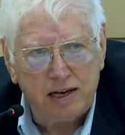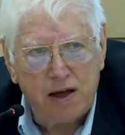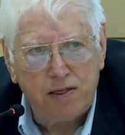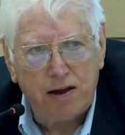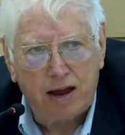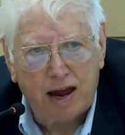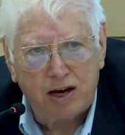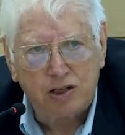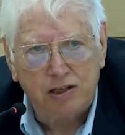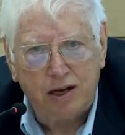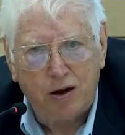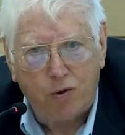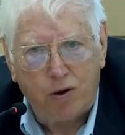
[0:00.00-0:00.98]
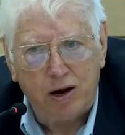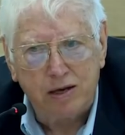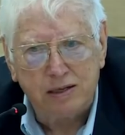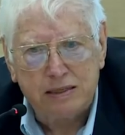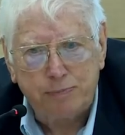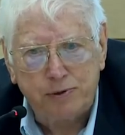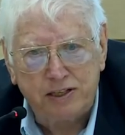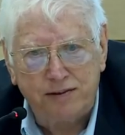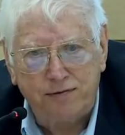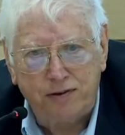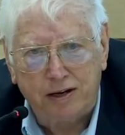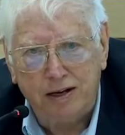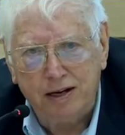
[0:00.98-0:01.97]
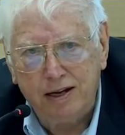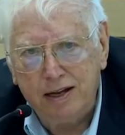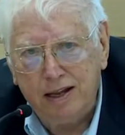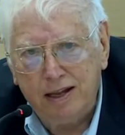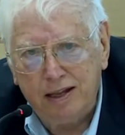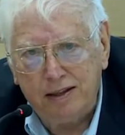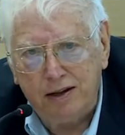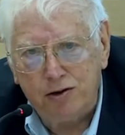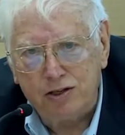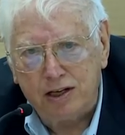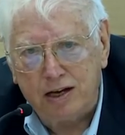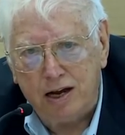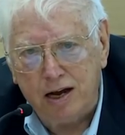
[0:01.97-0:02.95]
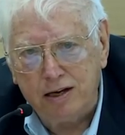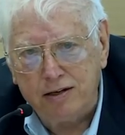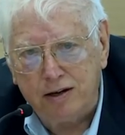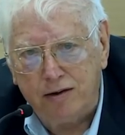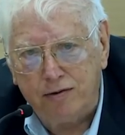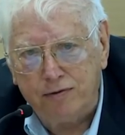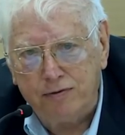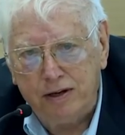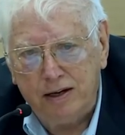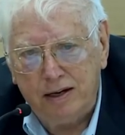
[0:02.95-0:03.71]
Now they're actually quite specific. There's a kind of